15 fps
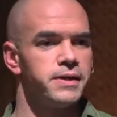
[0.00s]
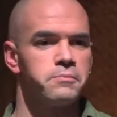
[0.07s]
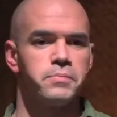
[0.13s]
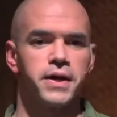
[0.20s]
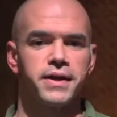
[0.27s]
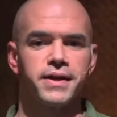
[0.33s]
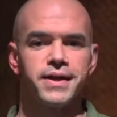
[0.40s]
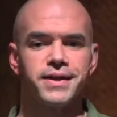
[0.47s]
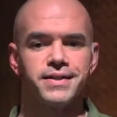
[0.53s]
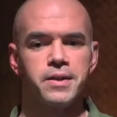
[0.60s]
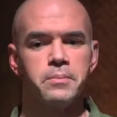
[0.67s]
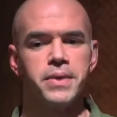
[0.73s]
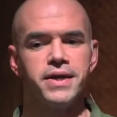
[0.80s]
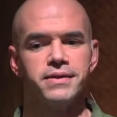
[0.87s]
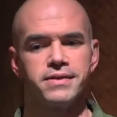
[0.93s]
but in the
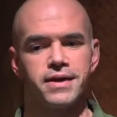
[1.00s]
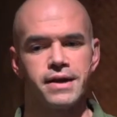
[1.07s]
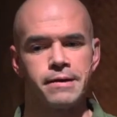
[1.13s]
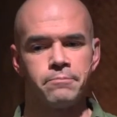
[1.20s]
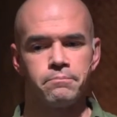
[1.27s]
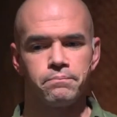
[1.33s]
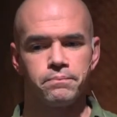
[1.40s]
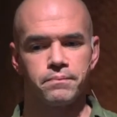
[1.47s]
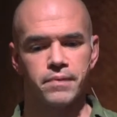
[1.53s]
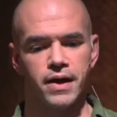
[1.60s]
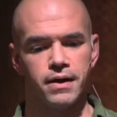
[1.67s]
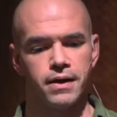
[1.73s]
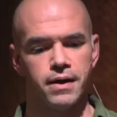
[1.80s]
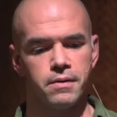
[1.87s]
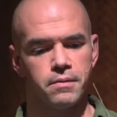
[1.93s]
meantime,
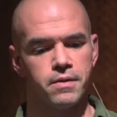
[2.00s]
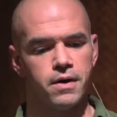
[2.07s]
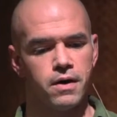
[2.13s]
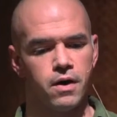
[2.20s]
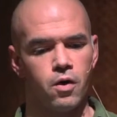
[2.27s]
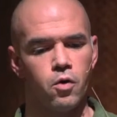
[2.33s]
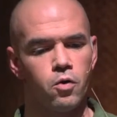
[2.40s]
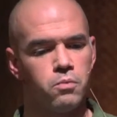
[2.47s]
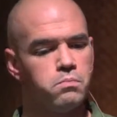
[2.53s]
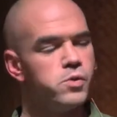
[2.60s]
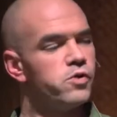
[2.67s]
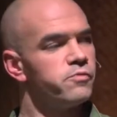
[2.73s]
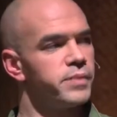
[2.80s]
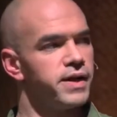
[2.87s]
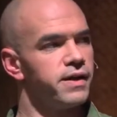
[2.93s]
a whole
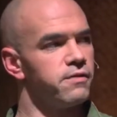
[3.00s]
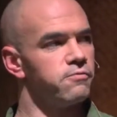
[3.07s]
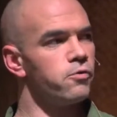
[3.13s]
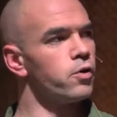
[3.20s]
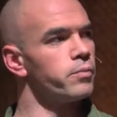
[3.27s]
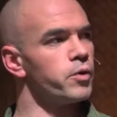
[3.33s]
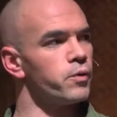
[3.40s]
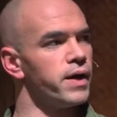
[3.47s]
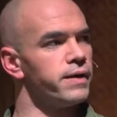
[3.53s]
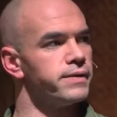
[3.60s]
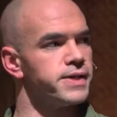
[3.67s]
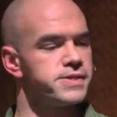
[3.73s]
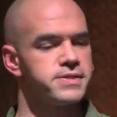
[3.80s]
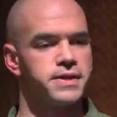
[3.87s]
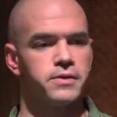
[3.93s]
movement had formed around
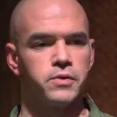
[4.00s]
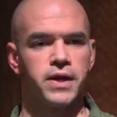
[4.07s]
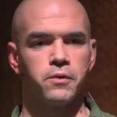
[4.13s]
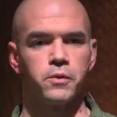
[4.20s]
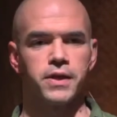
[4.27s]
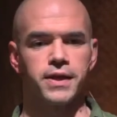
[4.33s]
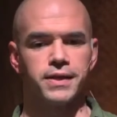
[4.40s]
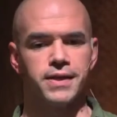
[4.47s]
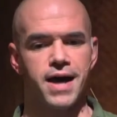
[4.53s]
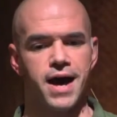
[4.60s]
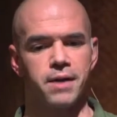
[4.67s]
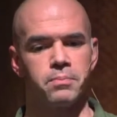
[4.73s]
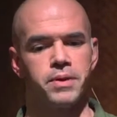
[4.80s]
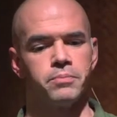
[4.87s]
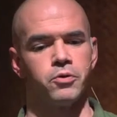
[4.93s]
this, and really a
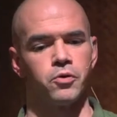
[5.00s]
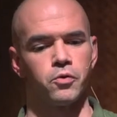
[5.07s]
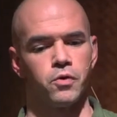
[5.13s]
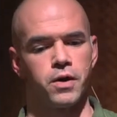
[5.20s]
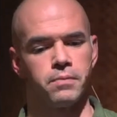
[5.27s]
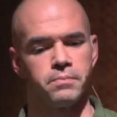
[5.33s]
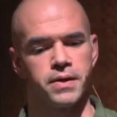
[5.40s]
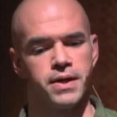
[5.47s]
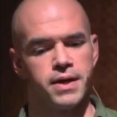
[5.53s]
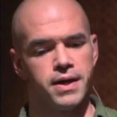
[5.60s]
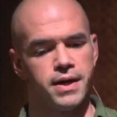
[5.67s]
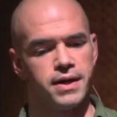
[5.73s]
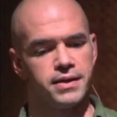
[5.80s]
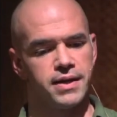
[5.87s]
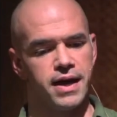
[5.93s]
lot of people grew up
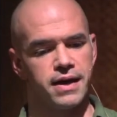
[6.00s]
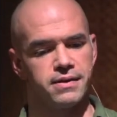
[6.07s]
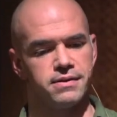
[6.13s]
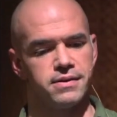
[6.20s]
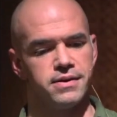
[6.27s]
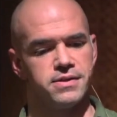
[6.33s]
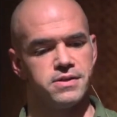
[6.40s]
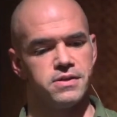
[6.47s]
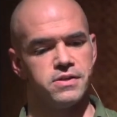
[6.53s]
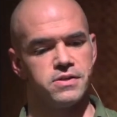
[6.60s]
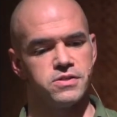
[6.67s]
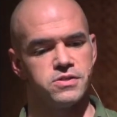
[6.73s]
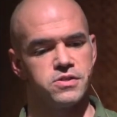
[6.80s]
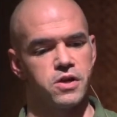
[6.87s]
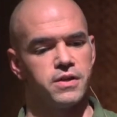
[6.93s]
in that
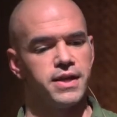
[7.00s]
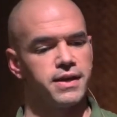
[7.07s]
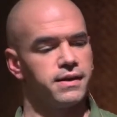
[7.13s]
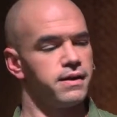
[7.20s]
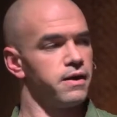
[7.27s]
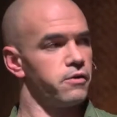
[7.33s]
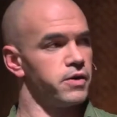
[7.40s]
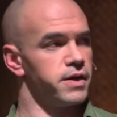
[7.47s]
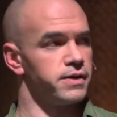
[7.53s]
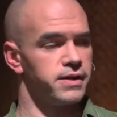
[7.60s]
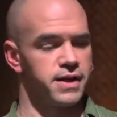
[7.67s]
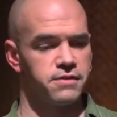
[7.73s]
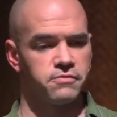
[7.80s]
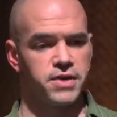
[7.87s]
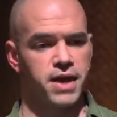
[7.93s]
Salt Lake area and
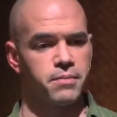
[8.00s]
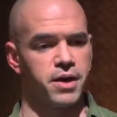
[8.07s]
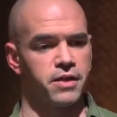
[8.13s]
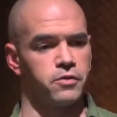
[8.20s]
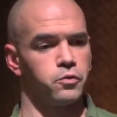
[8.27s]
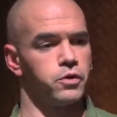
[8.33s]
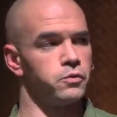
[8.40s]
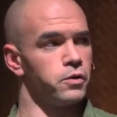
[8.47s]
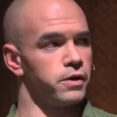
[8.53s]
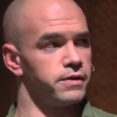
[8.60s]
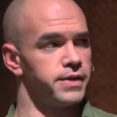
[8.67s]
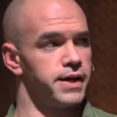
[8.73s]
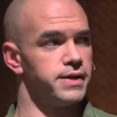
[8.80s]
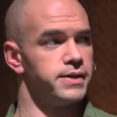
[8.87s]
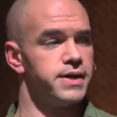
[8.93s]
kind of came out of the woodwork
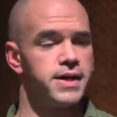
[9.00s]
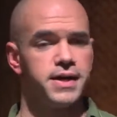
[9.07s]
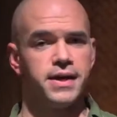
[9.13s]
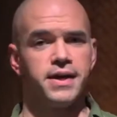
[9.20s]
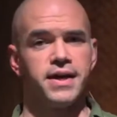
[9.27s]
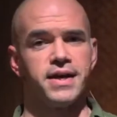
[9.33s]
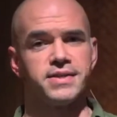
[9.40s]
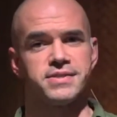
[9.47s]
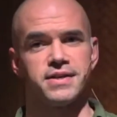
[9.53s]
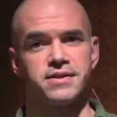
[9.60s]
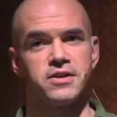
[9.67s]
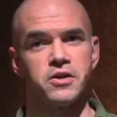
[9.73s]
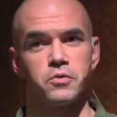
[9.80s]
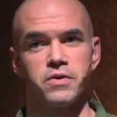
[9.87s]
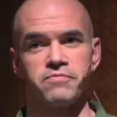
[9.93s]
then and said,
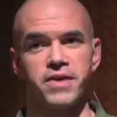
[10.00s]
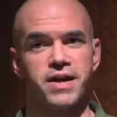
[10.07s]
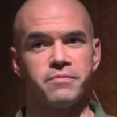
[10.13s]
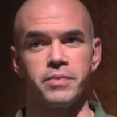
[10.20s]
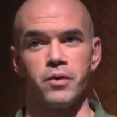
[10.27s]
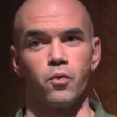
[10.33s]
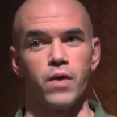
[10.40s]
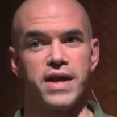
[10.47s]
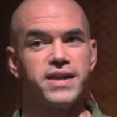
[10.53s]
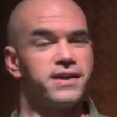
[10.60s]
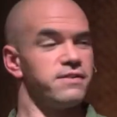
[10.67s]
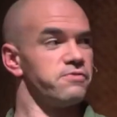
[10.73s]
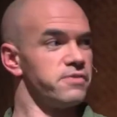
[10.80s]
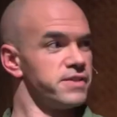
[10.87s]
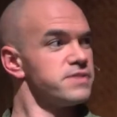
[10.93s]
we've kind of been
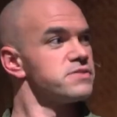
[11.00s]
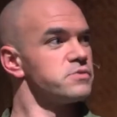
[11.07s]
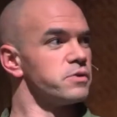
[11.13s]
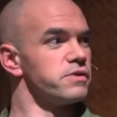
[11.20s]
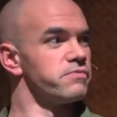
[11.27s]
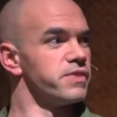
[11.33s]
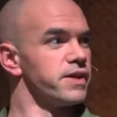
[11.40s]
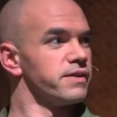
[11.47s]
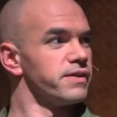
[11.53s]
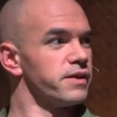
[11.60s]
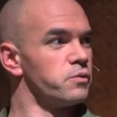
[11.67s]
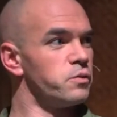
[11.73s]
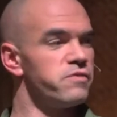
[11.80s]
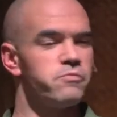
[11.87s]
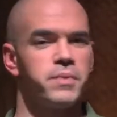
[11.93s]
waiting for this sort of thing.
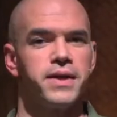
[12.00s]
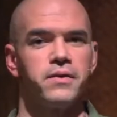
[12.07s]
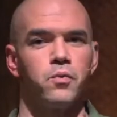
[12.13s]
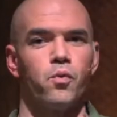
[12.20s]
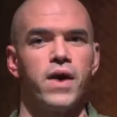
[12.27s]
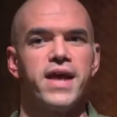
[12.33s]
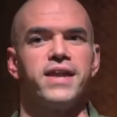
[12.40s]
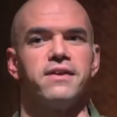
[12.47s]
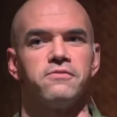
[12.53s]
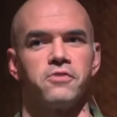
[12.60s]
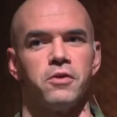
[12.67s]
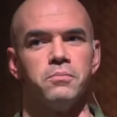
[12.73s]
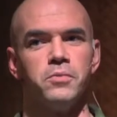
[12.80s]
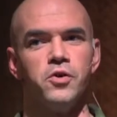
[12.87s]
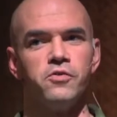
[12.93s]
Like, we've been waiting for
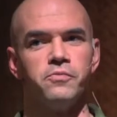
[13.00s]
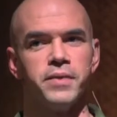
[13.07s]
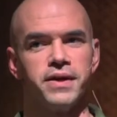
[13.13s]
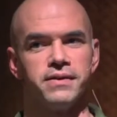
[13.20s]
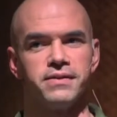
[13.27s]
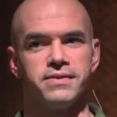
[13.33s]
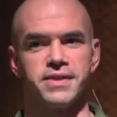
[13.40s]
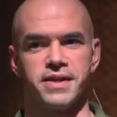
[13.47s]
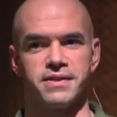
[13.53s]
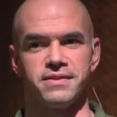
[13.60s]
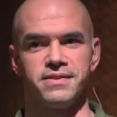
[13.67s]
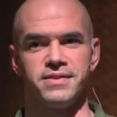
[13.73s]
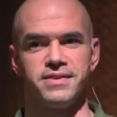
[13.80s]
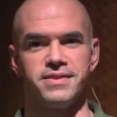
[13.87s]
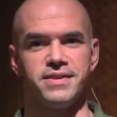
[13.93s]
a movement
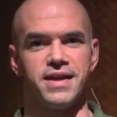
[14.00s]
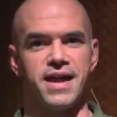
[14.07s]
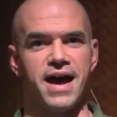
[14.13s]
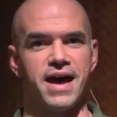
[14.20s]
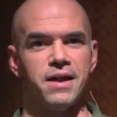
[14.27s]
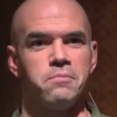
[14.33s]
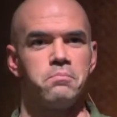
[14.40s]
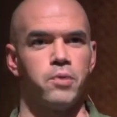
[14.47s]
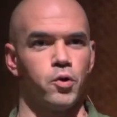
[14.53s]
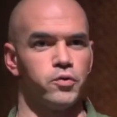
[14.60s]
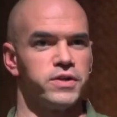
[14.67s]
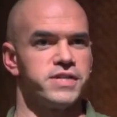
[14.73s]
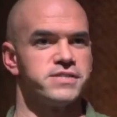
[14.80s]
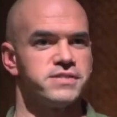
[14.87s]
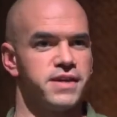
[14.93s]
that had
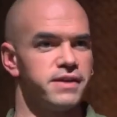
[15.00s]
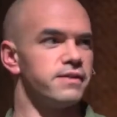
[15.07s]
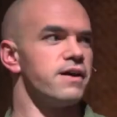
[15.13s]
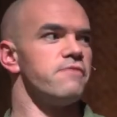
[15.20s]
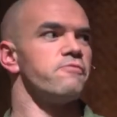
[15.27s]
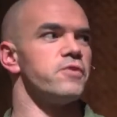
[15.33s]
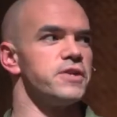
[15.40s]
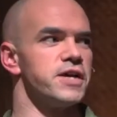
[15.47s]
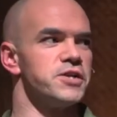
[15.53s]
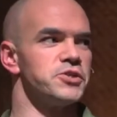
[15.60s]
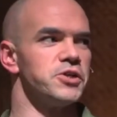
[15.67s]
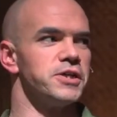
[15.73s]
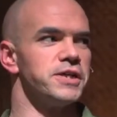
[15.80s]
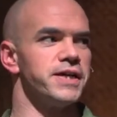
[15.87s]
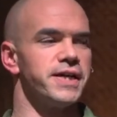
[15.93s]
boldness and
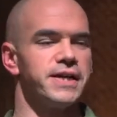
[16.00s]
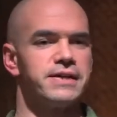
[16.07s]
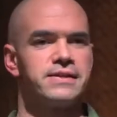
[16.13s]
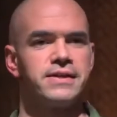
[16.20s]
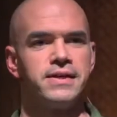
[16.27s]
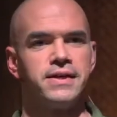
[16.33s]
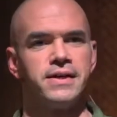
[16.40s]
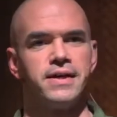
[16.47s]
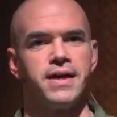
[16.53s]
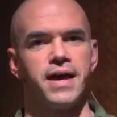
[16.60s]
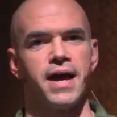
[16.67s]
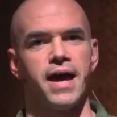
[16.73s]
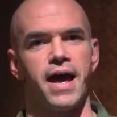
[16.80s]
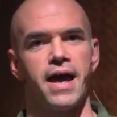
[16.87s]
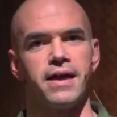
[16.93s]
confrontation in it.
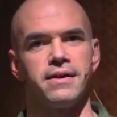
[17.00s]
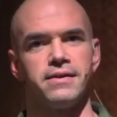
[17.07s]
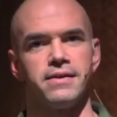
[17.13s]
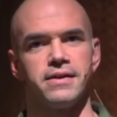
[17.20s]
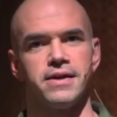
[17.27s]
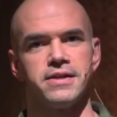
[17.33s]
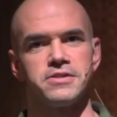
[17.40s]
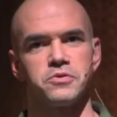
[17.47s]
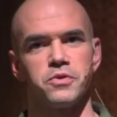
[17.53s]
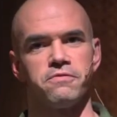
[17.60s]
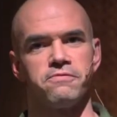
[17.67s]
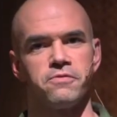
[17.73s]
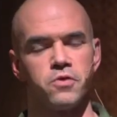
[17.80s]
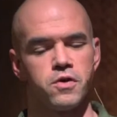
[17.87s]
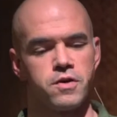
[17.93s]
And so we
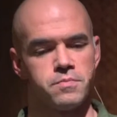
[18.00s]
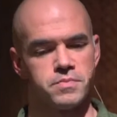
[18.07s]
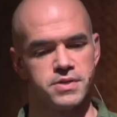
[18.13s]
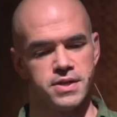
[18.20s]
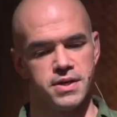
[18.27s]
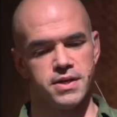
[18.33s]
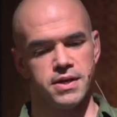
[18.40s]
formed